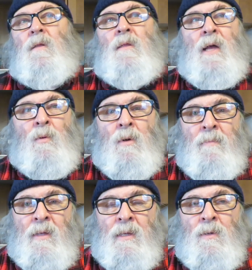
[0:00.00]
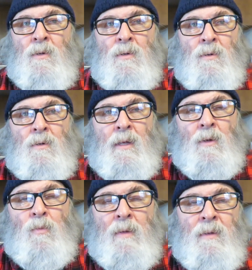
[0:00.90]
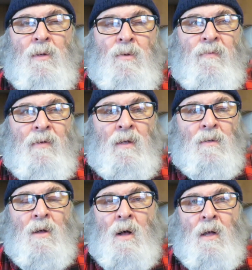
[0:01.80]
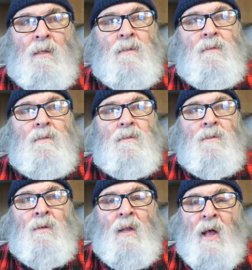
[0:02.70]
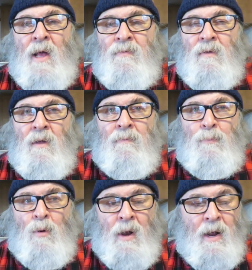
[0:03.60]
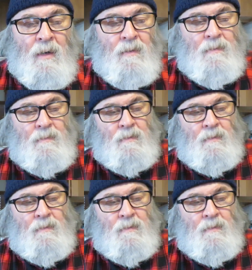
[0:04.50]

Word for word: They were men who and women who felt called to a life of prayer.